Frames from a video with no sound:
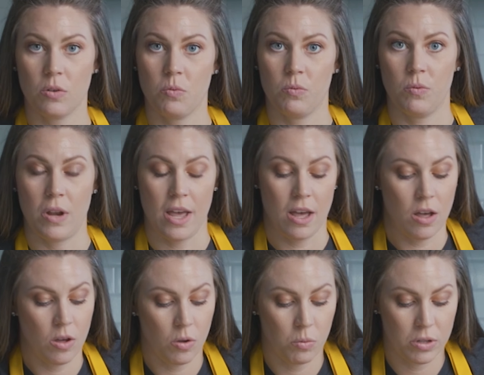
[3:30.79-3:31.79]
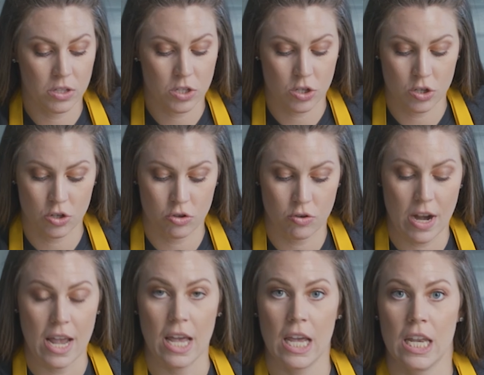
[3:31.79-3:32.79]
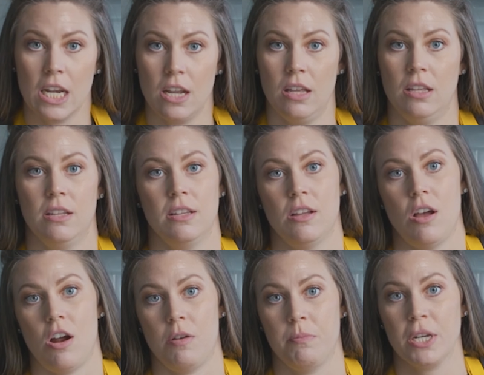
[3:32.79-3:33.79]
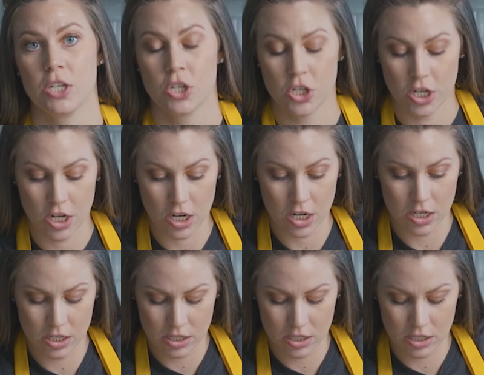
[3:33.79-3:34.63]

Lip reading: Now we'll strain our mixture.